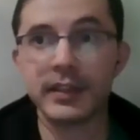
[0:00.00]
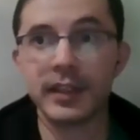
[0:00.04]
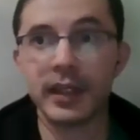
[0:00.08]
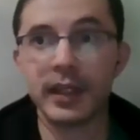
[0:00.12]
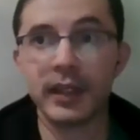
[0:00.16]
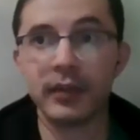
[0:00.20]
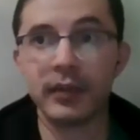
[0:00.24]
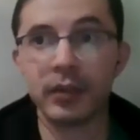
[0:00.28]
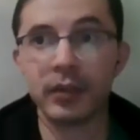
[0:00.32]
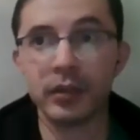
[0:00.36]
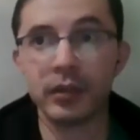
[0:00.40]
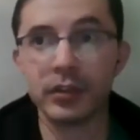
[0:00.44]

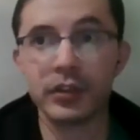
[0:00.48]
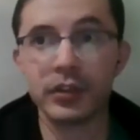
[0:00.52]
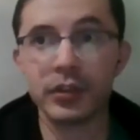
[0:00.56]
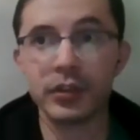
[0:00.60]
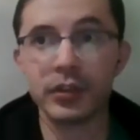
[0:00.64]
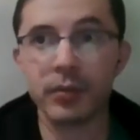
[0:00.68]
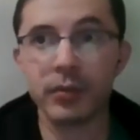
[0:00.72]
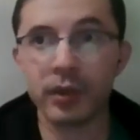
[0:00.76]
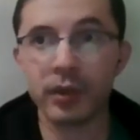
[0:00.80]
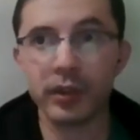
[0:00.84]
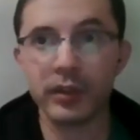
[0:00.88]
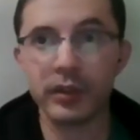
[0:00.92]
And
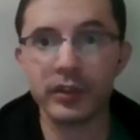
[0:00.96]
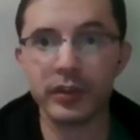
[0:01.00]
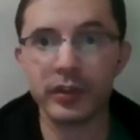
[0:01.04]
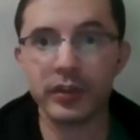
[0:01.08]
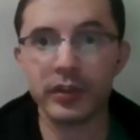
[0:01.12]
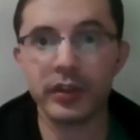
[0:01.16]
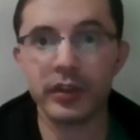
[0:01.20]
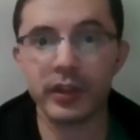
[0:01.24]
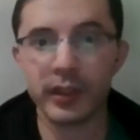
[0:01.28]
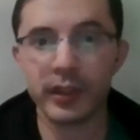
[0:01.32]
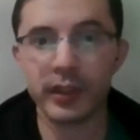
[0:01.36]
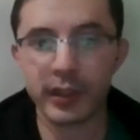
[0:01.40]
also
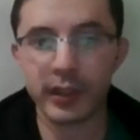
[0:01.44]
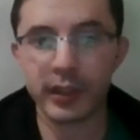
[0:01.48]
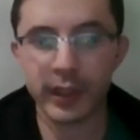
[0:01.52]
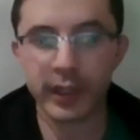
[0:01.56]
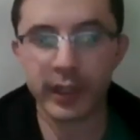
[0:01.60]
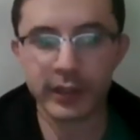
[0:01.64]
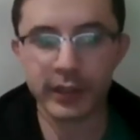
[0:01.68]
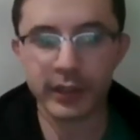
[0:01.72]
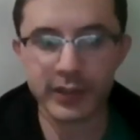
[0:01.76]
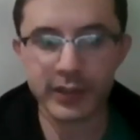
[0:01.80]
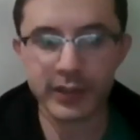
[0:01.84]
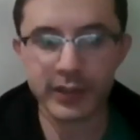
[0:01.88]
monitoring and